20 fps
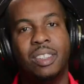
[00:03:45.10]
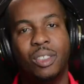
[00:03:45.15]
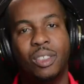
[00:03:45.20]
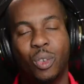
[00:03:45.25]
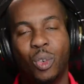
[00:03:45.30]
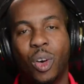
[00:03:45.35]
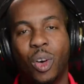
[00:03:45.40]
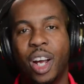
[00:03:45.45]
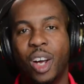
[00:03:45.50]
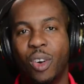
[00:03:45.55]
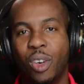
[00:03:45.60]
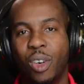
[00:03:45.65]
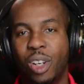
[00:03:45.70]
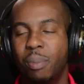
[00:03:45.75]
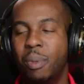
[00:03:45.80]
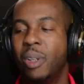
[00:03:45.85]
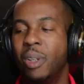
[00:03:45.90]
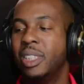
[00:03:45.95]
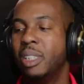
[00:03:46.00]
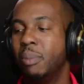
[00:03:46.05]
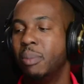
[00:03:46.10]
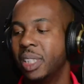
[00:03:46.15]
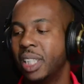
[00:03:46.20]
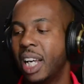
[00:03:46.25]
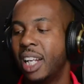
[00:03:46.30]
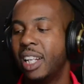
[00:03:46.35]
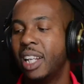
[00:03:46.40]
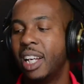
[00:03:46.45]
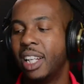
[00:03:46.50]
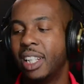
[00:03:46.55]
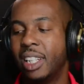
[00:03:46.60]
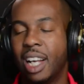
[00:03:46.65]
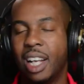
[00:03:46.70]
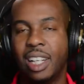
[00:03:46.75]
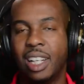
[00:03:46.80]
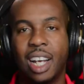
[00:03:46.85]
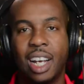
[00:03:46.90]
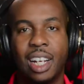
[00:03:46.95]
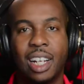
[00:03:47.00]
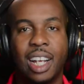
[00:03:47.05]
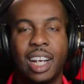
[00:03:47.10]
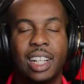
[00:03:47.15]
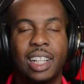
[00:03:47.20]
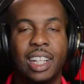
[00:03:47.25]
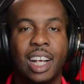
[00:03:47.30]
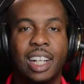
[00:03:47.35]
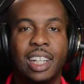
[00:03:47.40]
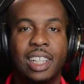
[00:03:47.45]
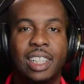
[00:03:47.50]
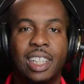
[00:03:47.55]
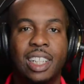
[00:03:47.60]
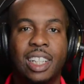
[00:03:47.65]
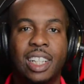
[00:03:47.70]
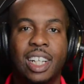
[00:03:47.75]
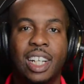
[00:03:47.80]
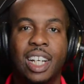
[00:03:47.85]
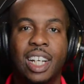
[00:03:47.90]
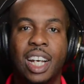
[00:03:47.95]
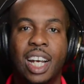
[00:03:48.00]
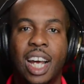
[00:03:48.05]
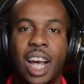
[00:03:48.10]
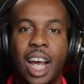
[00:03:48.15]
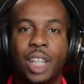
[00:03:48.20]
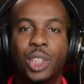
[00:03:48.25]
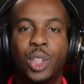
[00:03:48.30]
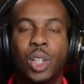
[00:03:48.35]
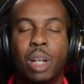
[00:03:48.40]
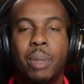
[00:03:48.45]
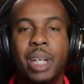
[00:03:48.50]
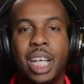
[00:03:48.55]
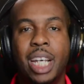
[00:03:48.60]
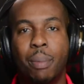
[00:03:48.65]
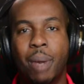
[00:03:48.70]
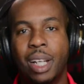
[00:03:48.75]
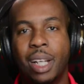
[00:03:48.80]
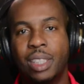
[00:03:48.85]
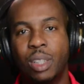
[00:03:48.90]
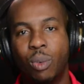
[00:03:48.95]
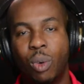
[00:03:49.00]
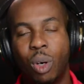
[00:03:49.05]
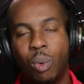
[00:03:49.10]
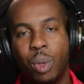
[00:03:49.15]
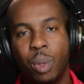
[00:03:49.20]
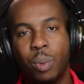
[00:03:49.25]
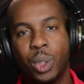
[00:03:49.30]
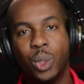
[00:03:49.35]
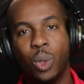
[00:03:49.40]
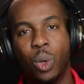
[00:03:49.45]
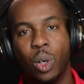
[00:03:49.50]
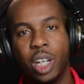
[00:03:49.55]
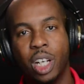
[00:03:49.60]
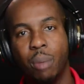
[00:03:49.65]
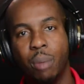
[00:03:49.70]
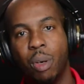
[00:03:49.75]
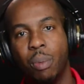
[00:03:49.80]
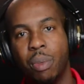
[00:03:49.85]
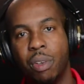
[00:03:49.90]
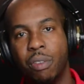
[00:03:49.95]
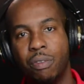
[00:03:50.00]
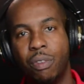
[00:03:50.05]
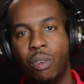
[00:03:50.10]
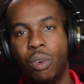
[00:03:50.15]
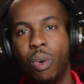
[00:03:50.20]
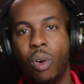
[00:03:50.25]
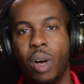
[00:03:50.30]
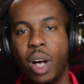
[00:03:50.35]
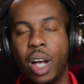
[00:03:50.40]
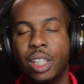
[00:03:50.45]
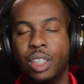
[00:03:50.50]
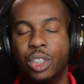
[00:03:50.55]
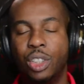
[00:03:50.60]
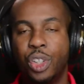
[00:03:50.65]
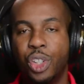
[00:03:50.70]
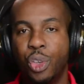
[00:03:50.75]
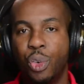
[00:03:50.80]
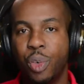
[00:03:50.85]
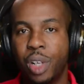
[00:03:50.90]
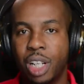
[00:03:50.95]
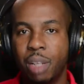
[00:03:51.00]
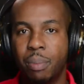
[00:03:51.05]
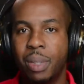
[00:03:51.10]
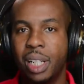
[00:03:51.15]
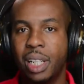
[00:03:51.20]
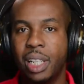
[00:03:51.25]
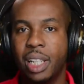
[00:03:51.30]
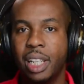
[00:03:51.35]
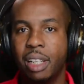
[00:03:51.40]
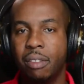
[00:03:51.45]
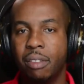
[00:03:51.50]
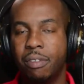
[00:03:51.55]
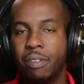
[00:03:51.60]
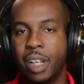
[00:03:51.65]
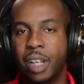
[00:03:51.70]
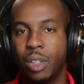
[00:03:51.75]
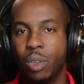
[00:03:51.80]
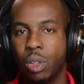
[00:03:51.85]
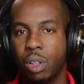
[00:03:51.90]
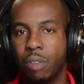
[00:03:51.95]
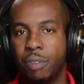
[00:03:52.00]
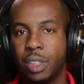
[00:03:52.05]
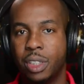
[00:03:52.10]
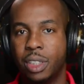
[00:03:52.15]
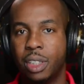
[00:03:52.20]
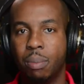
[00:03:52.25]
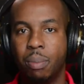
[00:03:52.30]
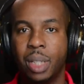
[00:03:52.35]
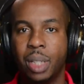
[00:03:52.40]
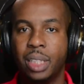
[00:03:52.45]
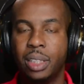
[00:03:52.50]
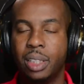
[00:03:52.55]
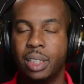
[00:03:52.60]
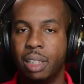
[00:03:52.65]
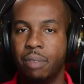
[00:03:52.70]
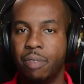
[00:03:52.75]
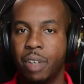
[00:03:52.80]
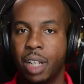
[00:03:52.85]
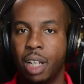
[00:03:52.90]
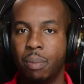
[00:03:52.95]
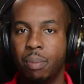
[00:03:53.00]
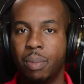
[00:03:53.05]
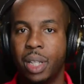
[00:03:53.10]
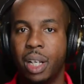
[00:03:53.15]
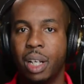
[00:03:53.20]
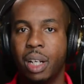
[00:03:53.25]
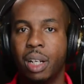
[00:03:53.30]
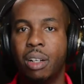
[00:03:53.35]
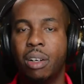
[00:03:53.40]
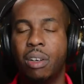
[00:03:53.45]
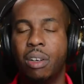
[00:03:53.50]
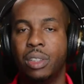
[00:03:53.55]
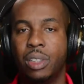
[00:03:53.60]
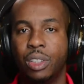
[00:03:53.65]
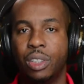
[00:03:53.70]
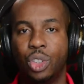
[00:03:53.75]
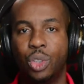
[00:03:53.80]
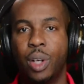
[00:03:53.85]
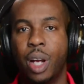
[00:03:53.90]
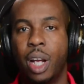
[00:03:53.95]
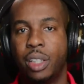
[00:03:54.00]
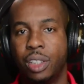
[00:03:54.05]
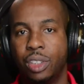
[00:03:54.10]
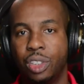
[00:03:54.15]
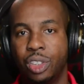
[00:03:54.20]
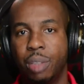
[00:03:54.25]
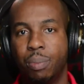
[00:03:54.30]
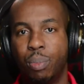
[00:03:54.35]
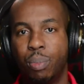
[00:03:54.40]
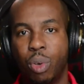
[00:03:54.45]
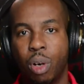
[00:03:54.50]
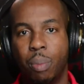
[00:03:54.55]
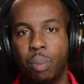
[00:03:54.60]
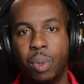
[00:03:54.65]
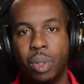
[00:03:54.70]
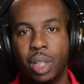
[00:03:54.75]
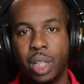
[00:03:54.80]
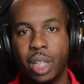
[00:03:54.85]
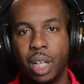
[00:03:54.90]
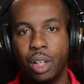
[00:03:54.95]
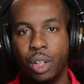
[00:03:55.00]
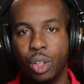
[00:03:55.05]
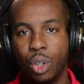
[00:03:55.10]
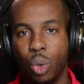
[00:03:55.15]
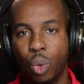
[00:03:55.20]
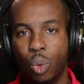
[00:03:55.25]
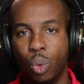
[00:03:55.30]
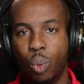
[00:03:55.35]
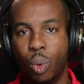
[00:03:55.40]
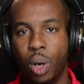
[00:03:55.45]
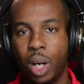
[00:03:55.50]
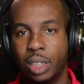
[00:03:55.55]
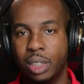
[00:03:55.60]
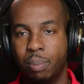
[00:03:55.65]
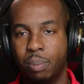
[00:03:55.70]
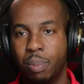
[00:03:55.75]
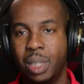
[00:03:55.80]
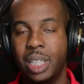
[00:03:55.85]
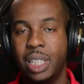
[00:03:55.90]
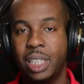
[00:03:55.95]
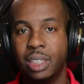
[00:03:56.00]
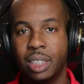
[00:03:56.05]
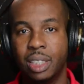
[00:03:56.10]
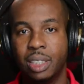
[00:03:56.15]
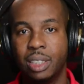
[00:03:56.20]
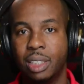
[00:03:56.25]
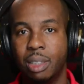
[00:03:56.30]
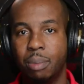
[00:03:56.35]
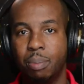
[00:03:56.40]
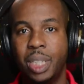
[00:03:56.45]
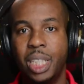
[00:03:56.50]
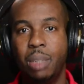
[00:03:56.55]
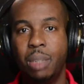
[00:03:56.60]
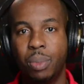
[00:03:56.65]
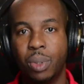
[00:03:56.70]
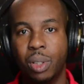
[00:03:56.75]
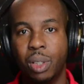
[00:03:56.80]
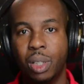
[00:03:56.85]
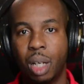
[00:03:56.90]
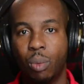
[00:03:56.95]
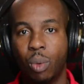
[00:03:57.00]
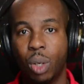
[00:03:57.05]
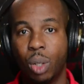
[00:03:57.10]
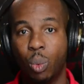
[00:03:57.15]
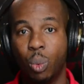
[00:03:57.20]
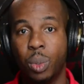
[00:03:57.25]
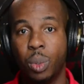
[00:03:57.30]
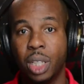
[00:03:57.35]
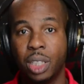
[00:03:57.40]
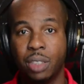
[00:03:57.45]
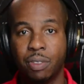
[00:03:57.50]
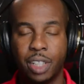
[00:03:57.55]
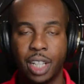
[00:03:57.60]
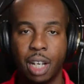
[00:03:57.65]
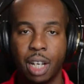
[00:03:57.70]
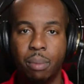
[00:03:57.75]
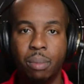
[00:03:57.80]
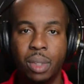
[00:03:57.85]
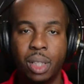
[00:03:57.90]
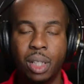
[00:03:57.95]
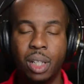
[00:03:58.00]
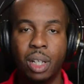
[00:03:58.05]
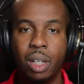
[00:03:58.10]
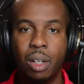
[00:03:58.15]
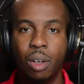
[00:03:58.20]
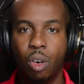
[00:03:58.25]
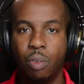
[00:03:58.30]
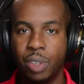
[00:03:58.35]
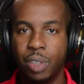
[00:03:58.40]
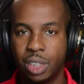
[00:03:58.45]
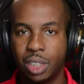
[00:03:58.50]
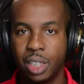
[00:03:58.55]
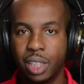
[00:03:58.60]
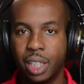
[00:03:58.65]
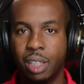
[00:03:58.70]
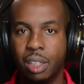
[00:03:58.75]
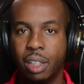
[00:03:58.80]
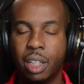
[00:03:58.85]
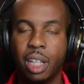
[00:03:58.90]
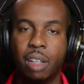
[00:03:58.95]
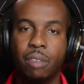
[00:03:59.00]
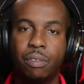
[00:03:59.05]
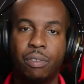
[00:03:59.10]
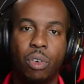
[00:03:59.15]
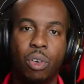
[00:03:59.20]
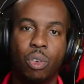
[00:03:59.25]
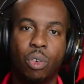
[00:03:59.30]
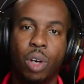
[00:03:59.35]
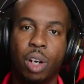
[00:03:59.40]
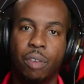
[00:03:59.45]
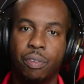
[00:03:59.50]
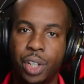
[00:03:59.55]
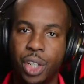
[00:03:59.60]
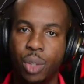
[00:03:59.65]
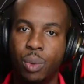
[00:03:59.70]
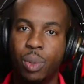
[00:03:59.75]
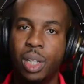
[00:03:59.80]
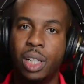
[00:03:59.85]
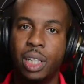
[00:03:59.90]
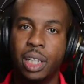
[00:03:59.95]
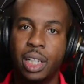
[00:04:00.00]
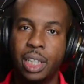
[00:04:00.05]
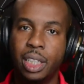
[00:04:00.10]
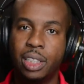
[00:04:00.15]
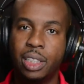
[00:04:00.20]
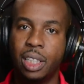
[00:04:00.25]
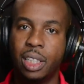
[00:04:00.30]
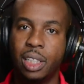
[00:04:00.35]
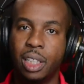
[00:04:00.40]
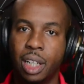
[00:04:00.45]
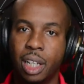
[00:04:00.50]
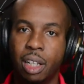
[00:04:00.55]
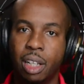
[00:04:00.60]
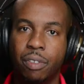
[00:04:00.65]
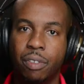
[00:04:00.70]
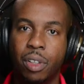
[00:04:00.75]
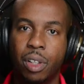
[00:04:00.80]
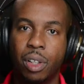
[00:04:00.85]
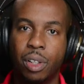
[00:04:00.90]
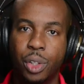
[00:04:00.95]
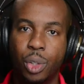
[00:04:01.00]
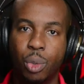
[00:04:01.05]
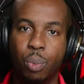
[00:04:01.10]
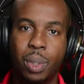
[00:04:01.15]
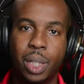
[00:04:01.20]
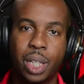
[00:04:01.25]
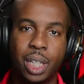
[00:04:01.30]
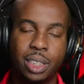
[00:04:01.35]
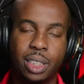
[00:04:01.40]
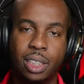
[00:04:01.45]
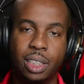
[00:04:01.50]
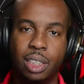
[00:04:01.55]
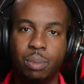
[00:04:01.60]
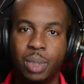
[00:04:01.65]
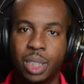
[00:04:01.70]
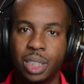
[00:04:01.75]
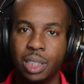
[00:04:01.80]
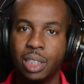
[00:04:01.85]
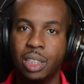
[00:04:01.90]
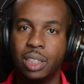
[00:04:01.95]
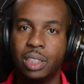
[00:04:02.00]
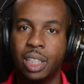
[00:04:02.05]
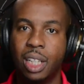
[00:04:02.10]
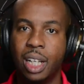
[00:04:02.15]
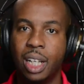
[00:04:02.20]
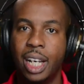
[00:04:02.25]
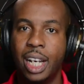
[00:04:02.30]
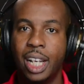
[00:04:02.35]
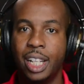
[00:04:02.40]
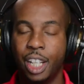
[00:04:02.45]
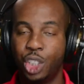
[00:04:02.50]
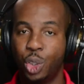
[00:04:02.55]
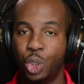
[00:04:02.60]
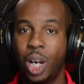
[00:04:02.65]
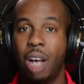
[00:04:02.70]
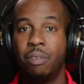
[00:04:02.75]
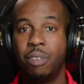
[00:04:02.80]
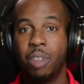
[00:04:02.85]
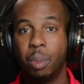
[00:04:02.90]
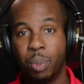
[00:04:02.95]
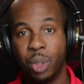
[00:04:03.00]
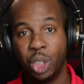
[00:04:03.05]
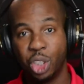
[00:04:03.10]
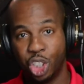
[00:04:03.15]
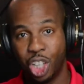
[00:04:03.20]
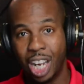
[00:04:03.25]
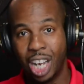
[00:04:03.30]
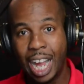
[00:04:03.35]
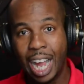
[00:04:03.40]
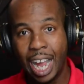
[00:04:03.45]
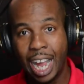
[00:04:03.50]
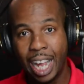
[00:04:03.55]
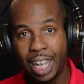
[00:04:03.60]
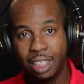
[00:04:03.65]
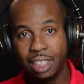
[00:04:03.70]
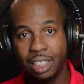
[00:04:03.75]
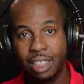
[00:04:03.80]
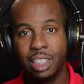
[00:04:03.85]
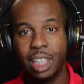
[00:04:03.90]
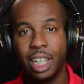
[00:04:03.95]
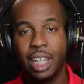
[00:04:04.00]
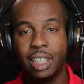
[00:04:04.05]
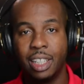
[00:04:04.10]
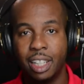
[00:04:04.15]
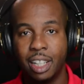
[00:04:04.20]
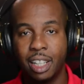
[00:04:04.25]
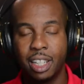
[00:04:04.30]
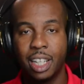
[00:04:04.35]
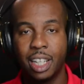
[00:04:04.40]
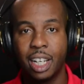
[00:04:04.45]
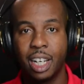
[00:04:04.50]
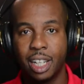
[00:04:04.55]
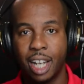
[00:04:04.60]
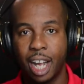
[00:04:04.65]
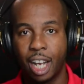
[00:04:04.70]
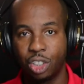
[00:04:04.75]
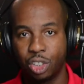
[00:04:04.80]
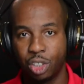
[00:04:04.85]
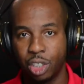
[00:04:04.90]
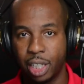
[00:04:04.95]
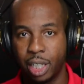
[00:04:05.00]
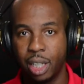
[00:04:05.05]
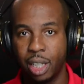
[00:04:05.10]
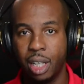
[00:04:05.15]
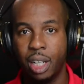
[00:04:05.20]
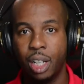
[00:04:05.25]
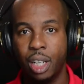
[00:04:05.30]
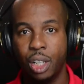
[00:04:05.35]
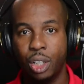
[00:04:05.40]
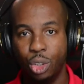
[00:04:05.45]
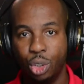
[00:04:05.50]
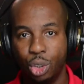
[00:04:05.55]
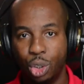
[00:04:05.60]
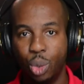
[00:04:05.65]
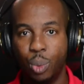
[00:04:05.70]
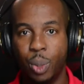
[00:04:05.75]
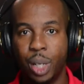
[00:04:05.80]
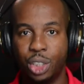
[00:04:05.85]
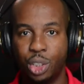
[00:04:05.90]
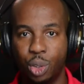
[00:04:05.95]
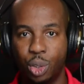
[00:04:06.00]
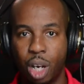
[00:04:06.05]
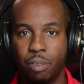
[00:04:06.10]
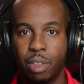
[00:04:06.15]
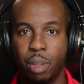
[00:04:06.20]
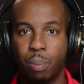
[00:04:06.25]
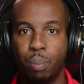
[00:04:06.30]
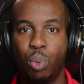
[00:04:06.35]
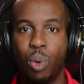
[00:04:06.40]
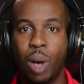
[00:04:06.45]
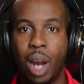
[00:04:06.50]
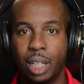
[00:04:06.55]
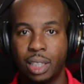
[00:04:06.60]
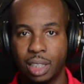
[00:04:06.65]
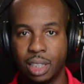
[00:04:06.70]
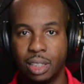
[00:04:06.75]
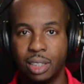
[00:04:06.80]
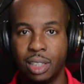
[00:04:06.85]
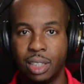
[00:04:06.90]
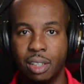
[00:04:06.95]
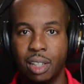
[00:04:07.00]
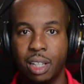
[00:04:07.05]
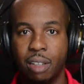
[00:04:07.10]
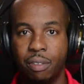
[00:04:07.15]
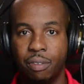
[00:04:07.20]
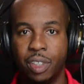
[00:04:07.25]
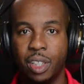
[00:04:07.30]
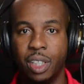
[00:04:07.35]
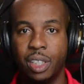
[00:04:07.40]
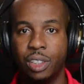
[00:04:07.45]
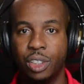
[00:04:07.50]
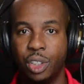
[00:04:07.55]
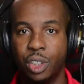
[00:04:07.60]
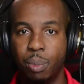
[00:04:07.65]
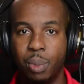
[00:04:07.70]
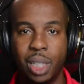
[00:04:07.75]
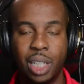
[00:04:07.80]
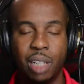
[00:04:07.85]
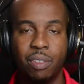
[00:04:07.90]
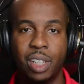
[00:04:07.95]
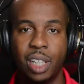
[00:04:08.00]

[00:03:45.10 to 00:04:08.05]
Right. All about simplicity. I like that. I like that. And so let me get back to what we were talking about before. And so you really believe in order for somebody to develop their content strategy properly and know what pleases the people and what works for them, obviously you're looking for revenue and leads and you're looking a new place into business, that you have to put your hands in the thing and actually do it. You have to practice the thing first. Do you believe in